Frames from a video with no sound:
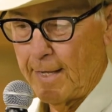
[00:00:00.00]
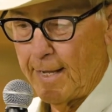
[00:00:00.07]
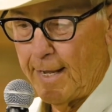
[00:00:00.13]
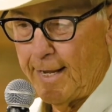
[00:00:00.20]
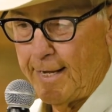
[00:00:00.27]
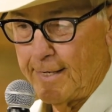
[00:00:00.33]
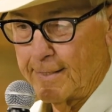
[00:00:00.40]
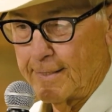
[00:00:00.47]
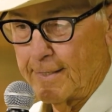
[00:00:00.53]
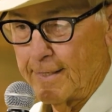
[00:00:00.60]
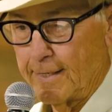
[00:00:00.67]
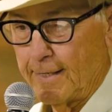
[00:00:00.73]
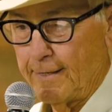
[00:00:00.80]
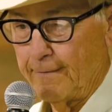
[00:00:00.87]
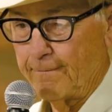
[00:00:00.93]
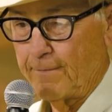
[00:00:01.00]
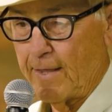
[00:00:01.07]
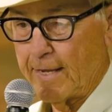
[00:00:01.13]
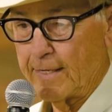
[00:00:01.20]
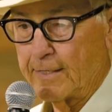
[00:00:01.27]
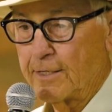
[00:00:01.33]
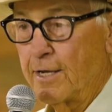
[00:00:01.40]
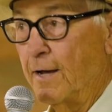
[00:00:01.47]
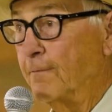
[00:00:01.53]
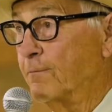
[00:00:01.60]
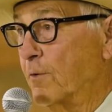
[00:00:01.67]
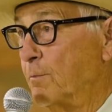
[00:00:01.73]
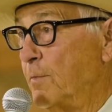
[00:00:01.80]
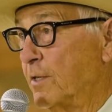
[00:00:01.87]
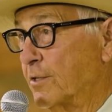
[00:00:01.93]
And they'd come
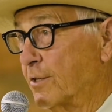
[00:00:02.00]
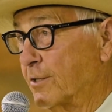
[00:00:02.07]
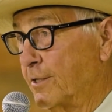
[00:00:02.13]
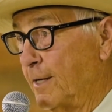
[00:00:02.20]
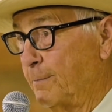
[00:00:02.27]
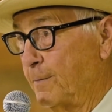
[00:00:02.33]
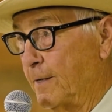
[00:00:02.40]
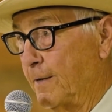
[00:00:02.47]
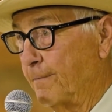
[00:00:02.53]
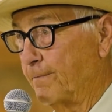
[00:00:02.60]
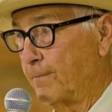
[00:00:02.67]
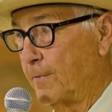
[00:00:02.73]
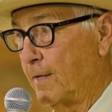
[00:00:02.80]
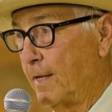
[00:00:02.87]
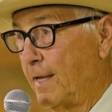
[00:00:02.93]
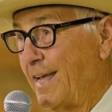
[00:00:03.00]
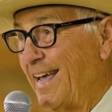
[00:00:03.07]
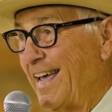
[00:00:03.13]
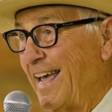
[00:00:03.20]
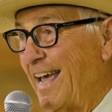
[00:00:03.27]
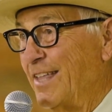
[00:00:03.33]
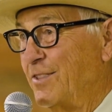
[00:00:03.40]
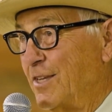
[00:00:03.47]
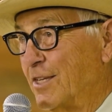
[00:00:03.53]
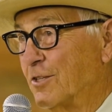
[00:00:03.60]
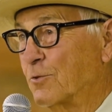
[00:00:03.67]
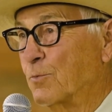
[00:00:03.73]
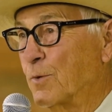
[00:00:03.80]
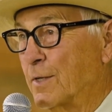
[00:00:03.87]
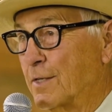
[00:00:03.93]
from Mississippi. And
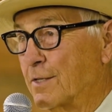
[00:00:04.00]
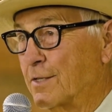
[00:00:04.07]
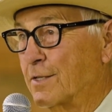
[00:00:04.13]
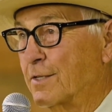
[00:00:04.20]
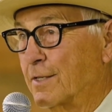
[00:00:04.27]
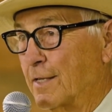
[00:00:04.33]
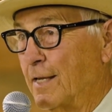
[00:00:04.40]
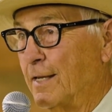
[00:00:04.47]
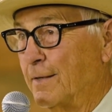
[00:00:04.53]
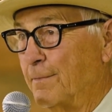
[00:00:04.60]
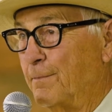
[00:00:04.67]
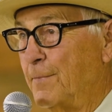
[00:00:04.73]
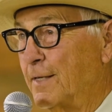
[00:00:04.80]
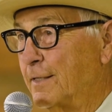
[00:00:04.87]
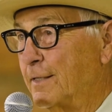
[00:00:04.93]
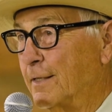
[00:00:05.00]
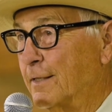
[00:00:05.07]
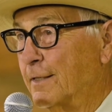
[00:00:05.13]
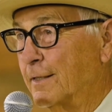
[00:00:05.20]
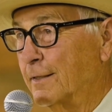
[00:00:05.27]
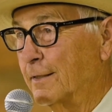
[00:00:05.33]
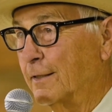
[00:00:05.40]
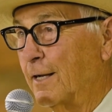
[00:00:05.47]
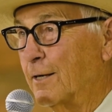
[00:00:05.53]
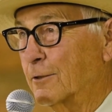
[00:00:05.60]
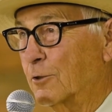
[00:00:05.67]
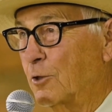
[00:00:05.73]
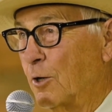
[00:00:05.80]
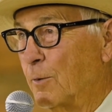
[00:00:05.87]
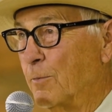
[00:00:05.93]
this was
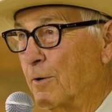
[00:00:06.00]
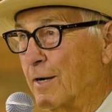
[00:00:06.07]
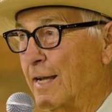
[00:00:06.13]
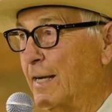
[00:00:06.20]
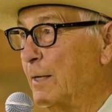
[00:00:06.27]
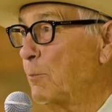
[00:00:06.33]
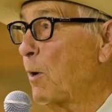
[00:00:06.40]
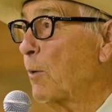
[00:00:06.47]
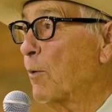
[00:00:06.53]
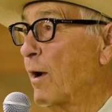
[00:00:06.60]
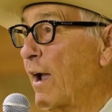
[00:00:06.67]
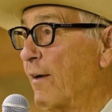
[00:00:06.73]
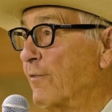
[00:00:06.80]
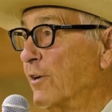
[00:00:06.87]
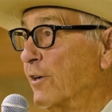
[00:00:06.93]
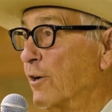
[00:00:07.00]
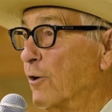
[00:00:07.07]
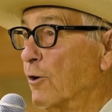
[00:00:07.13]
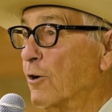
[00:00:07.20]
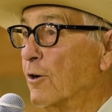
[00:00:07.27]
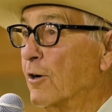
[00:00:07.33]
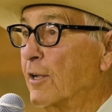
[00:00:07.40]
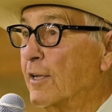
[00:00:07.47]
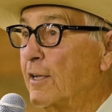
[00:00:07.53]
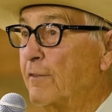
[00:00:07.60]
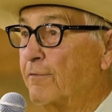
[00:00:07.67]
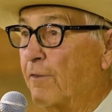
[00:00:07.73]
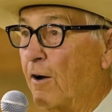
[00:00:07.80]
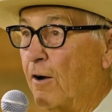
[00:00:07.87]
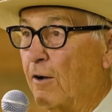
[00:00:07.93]
mid-October, and then we were having an early
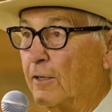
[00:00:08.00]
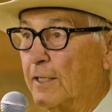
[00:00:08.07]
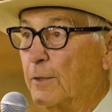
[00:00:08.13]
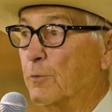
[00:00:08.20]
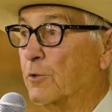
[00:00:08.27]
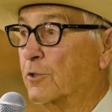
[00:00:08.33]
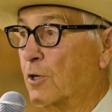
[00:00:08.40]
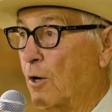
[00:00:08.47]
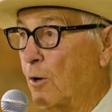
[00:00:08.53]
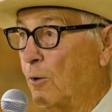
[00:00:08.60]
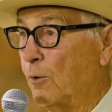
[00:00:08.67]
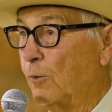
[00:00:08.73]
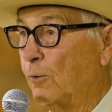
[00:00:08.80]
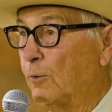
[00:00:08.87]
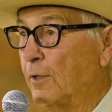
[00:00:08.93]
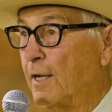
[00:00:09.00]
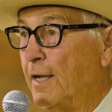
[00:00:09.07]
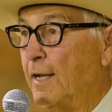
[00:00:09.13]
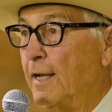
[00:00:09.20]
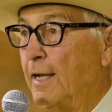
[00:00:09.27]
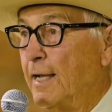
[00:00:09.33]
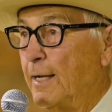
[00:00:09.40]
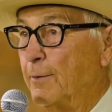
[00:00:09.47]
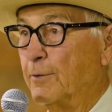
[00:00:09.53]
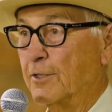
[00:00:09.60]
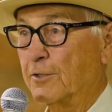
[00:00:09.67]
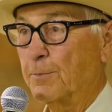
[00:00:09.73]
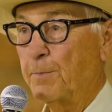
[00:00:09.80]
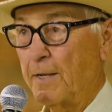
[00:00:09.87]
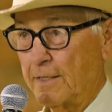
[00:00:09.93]
fall. It was cold. It
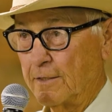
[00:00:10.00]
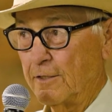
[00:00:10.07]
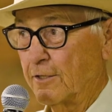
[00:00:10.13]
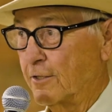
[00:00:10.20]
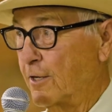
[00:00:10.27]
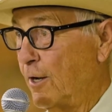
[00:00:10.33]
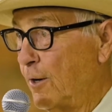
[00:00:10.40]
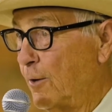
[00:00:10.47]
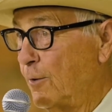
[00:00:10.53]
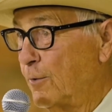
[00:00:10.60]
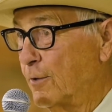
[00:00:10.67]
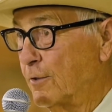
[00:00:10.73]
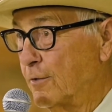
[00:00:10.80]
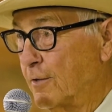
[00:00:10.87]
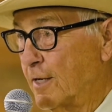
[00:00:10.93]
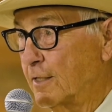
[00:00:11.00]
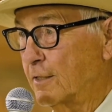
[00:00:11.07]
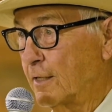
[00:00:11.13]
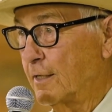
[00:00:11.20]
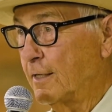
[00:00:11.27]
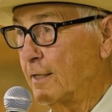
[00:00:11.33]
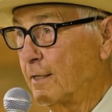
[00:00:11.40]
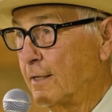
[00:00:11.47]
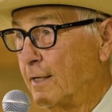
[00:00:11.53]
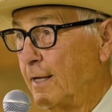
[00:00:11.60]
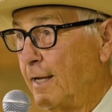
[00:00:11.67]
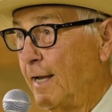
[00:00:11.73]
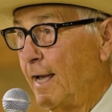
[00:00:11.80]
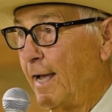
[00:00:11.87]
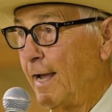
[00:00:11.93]
was spitting snow and drizzling,
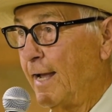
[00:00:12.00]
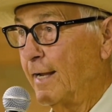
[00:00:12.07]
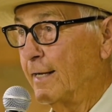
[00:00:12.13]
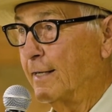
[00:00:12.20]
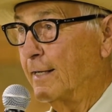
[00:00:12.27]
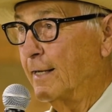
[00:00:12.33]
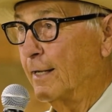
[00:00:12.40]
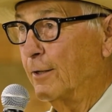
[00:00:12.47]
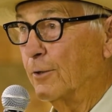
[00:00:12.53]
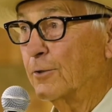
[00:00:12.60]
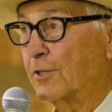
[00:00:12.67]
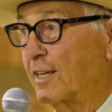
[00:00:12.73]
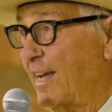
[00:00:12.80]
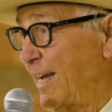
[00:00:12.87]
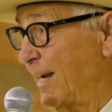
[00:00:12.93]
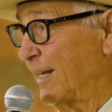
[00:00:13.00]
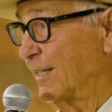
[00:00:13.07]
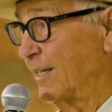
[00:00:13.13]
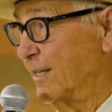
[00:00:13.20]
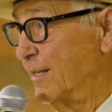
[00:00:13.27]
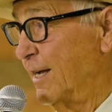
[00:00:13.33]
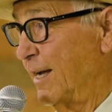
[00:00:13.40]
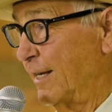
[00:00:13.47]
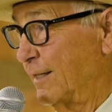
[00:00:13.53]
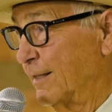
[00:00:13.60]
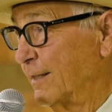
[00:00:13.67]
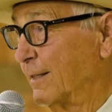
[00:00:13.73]
and those cattle did not